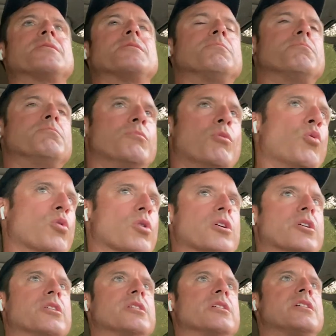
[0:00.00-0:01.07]

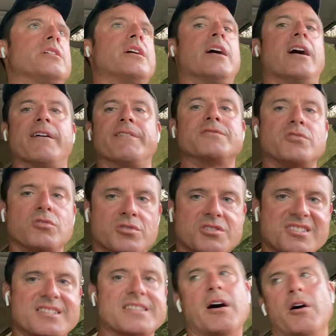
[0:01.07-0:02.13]
more of
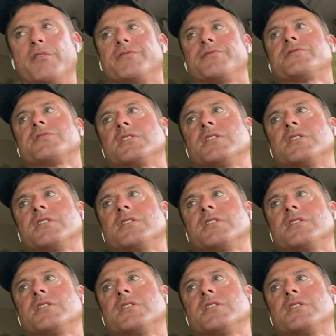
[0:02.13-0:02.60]
yourself.